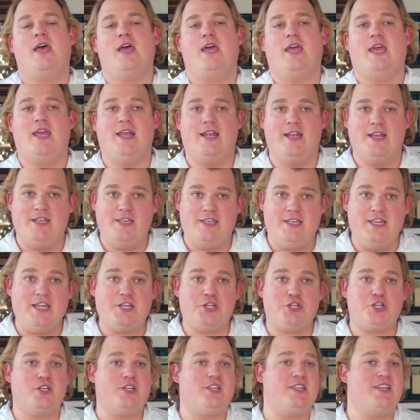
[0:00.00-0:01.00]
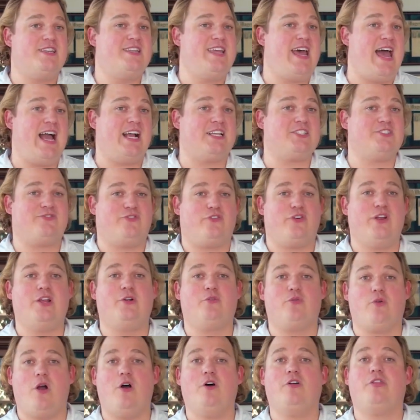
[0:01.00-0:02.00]
In addition to tax-free
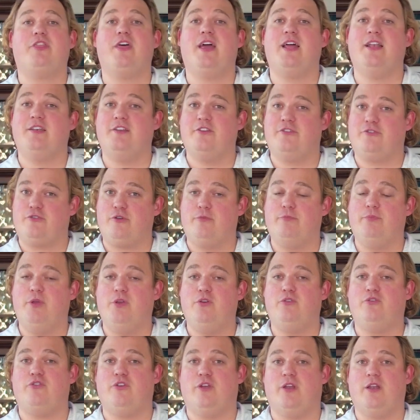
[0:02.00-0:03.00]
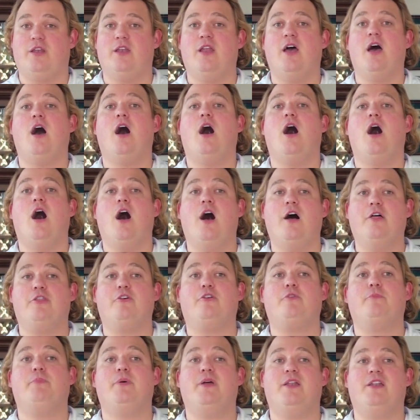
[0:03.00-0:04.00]
growth and distribution,
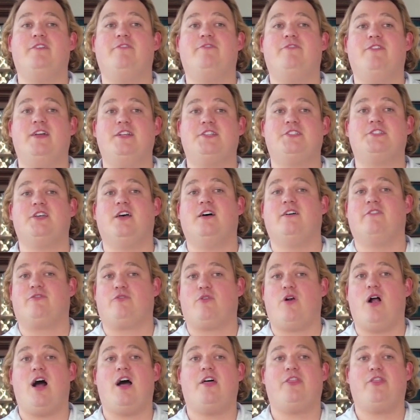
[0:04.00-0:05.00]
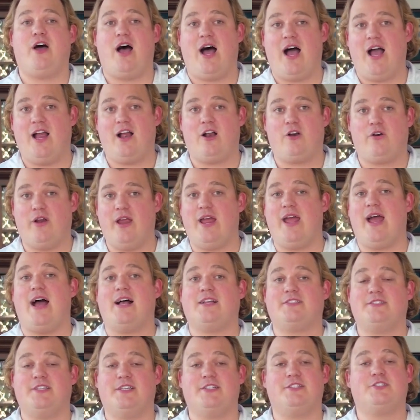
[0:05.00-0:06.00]
other benefits of Roth IRA
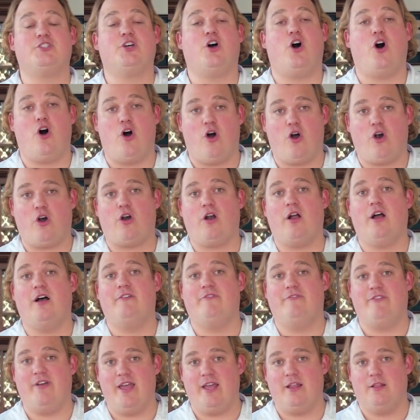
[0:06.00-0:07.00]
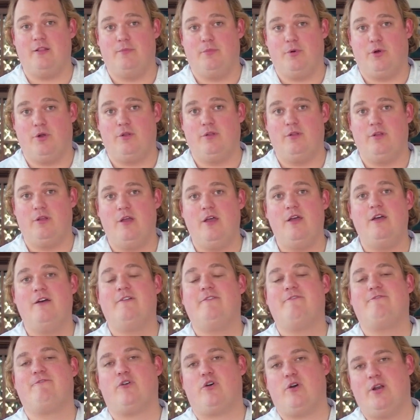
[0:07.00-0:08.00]
assets are available.
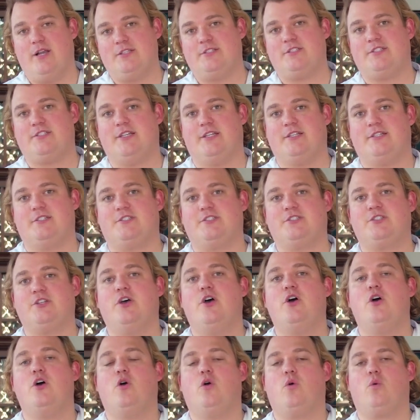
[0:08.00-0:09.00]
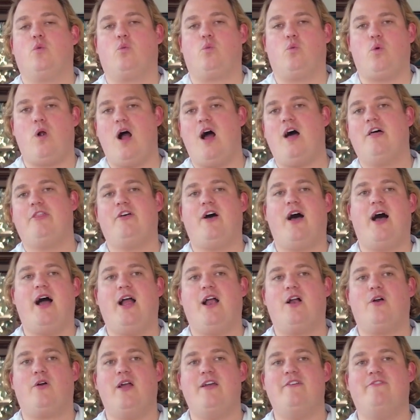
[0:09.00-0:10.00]
For instance, Roth
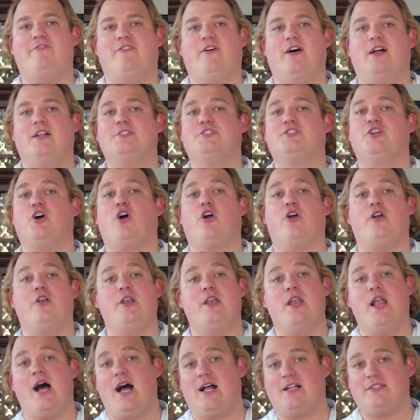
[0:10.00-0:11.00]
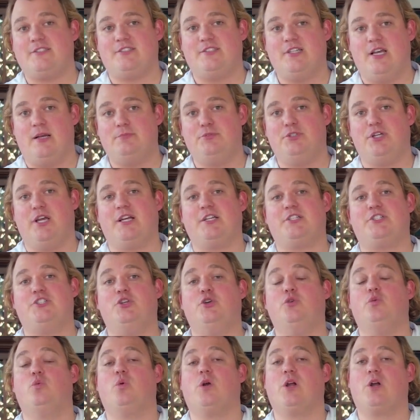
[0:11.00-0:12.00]
IRA funds are not subject
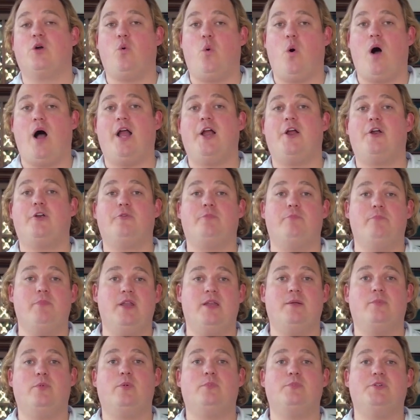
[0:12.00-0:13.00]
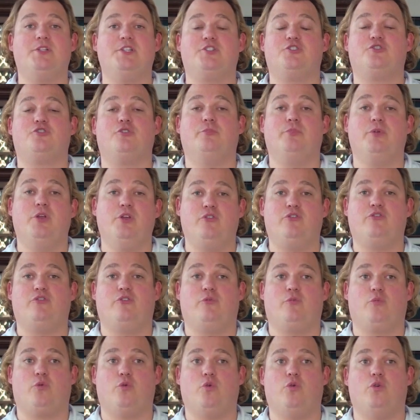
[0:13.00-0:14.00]
to required minimum
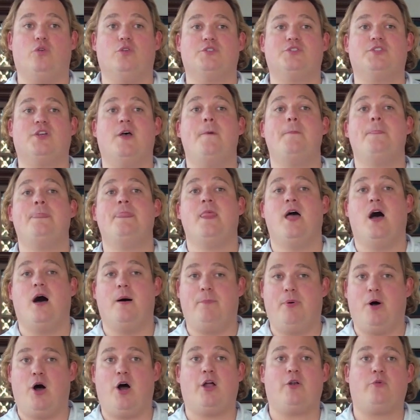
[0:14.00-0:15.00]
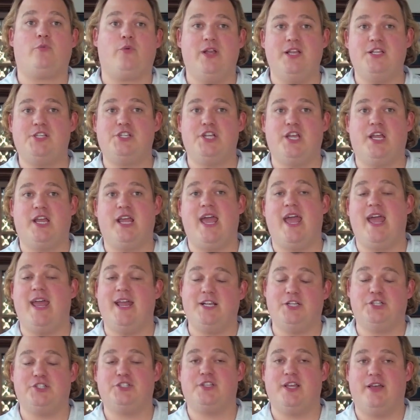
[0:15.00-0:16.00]
distribution rules upon reaching
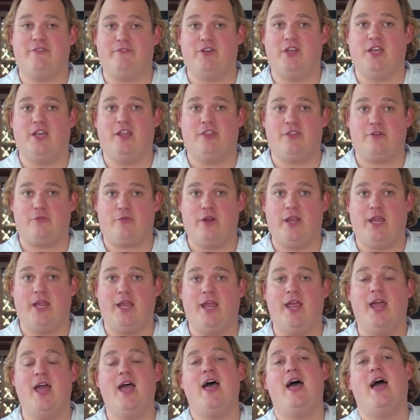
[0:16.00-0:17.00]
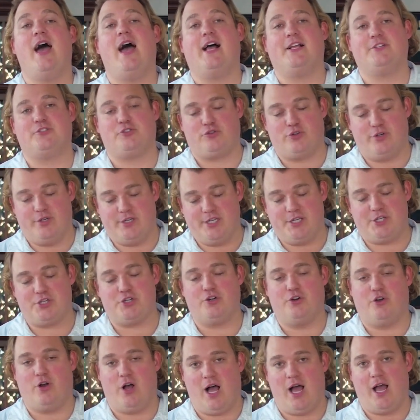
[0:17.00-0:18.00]
age 73, as
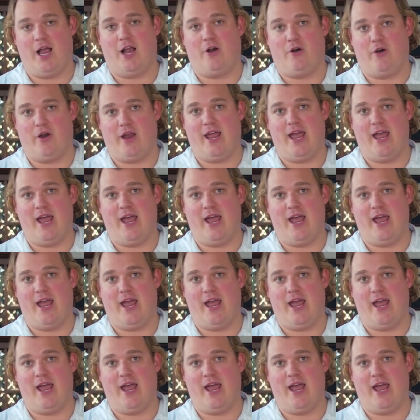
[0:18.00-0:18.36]
traditional IRA